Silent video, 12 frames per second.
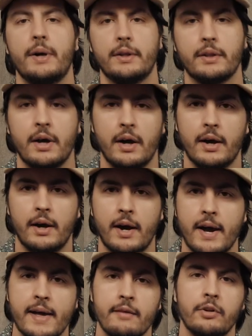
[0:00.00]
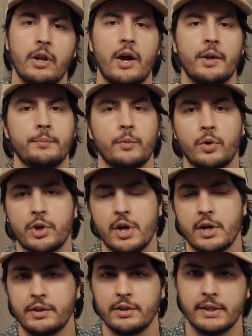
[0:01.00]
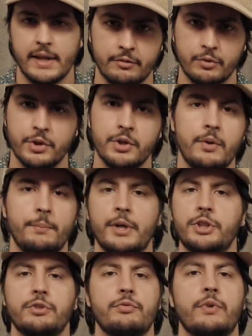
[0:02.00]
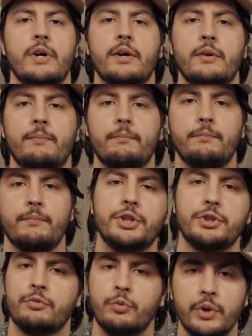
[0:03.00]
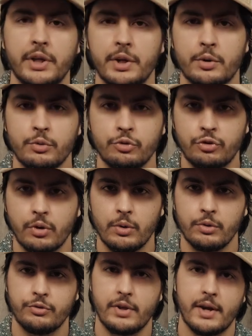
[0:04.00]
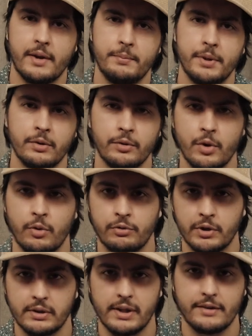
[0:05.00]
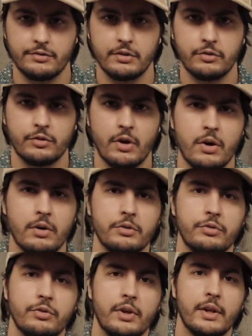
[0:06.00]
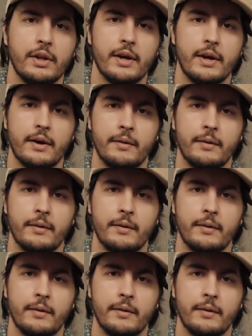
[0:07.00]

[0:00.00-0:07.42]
But I have a lot more content there for you. A bunch of really cool solos that I built over classic songs, and